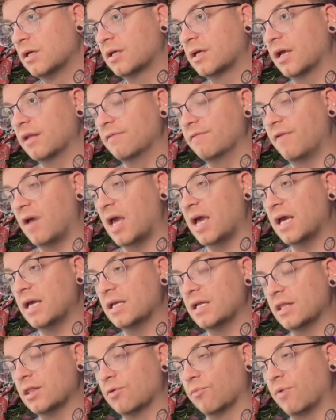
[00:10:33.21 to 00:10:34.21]

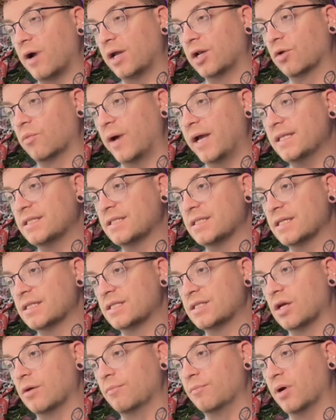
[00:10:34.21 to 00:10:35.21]
conveyed in the Rider-Waite
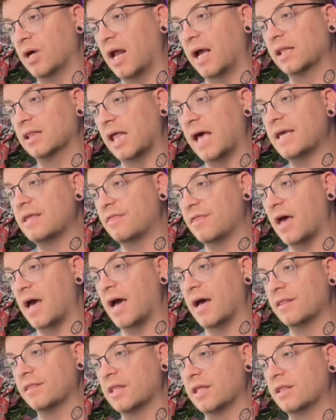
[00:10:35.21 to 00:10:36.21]
system, but I like that.